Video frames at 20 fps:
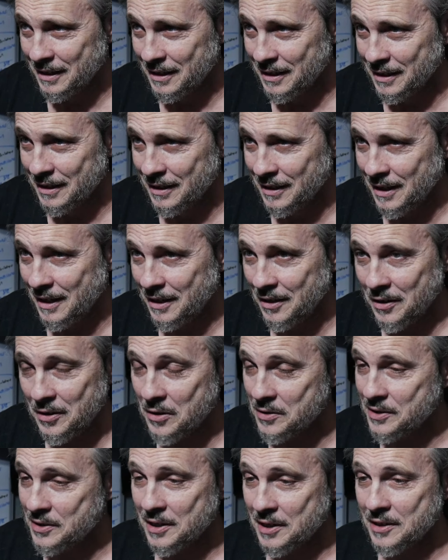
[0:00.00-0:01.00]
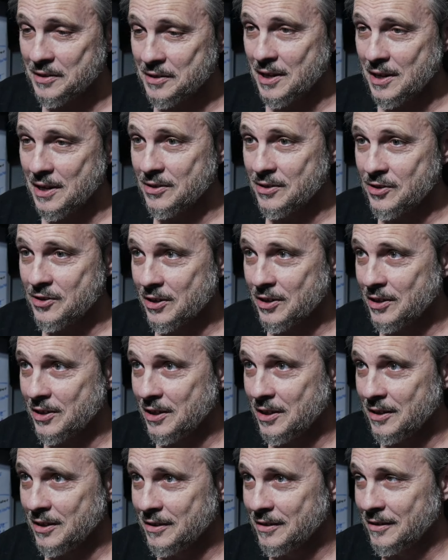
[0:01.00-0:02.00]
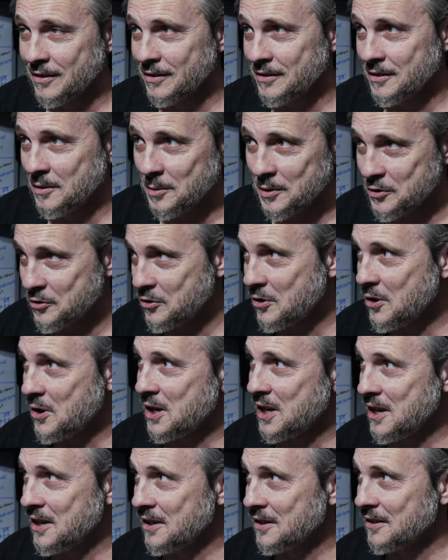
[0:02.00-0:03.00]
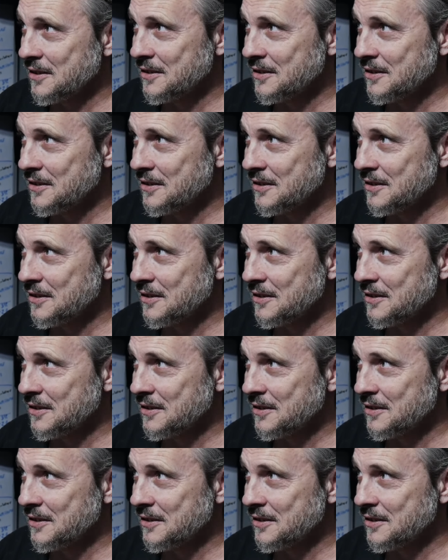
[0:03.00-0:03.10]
and I don't see an assassin chicken there. So let's try again.